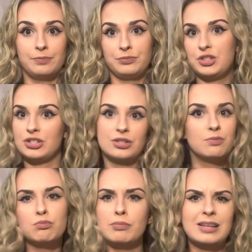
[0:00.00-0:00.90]
just
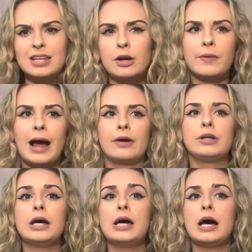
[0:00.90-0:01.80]
messing around.
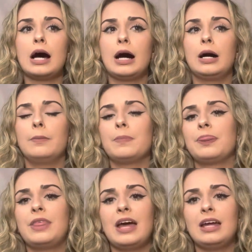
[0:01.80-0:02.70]

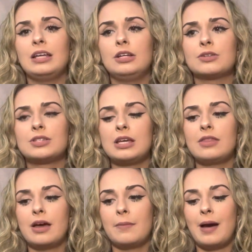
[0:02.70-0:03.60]
Then you'll see
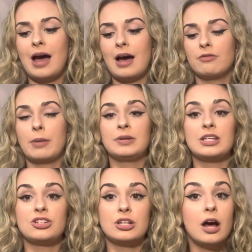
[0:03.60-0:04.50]
them have
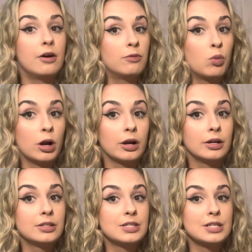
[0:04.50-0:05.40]
repetition of
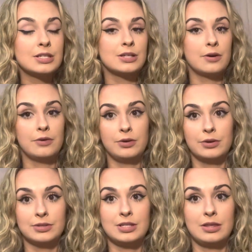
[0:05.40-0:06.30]
words, so
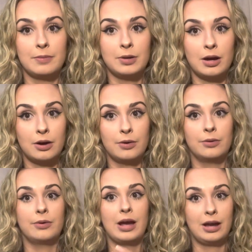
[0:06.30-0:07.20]
you'll see them
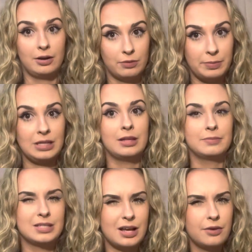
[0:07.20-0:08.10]
go and repeat
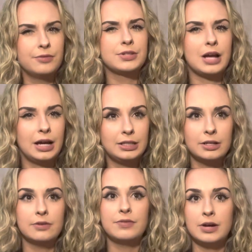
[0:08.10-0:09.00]
themselves kind
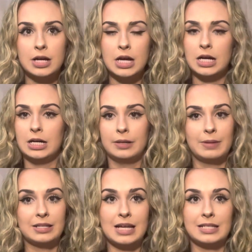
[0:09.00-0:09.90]
of.
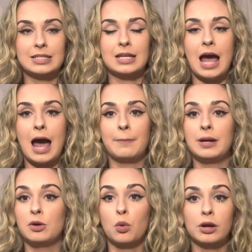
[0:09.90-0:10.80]
That tends to
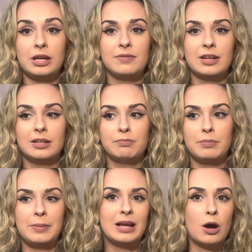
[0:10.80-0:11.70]
happen, or even
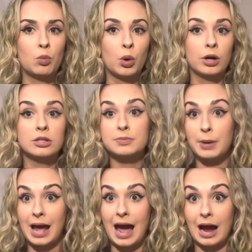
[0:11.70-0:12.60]
maybe not words,
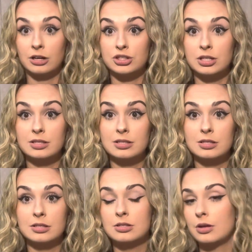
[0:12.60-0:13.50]
but actions.
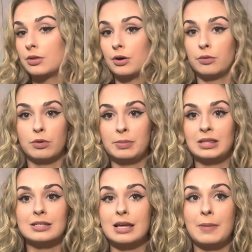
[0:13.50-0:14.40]
So they'll repeat
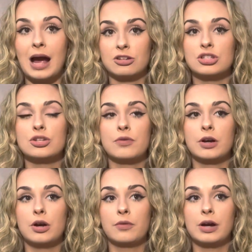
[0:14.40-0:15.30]
the same actions over
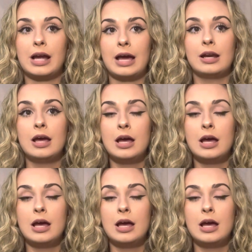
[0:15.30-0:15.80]
and over again.